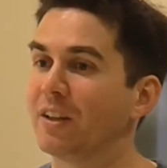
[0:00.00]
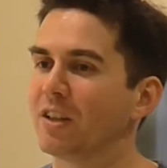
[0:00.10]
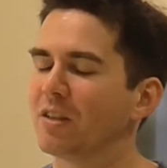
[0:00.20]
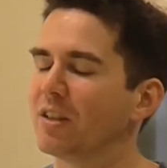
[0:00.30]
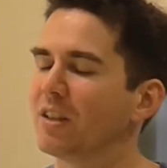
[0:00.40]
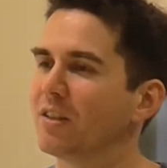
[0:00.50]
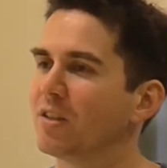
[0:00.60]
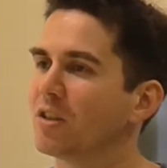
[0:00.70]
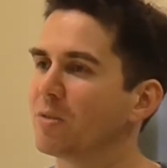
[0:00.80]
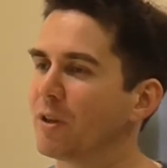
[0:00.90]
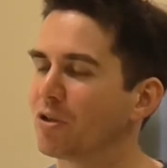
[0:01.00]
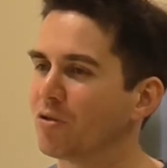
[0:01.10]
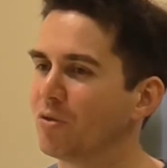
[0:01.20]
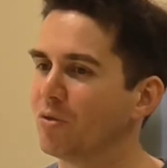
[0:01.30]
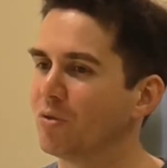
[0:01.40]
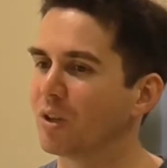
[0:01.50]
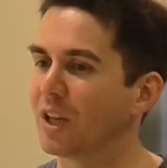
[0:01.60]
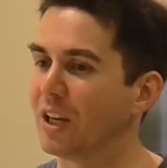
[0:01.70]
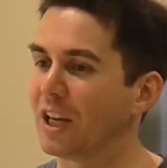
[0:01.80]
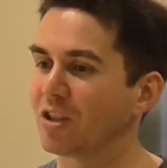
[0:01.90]
there's these special
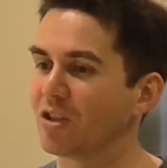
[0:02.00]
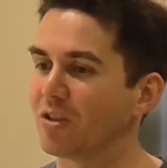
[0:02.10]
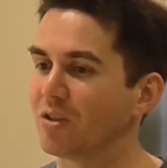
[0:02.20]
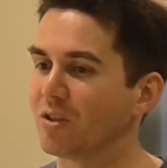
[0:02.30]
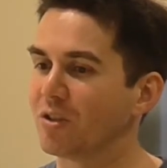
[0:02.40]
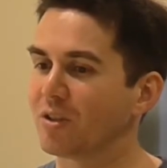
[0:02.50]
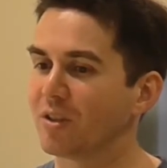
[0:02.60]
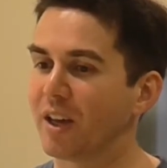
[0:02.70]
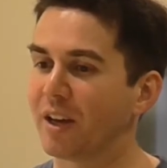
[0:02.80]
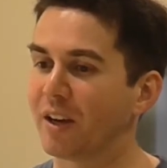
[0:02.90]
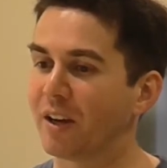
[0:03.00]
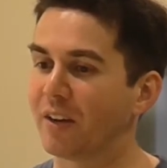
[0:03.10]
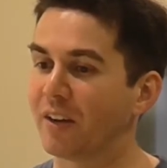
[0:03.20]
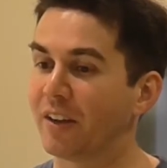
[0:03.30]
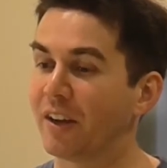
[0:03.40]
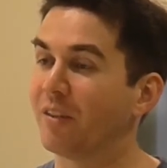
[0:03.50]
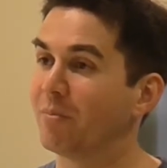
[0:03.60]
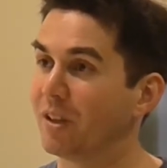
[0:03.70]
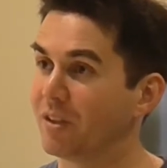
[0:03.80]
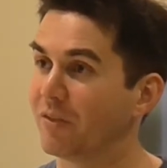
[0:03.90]
connections that have
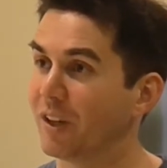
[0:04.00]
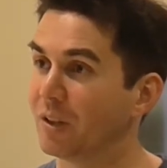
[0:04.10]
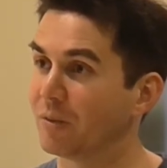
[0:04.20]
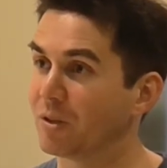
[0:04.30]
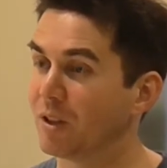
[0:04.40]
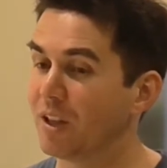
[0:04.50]
been developed.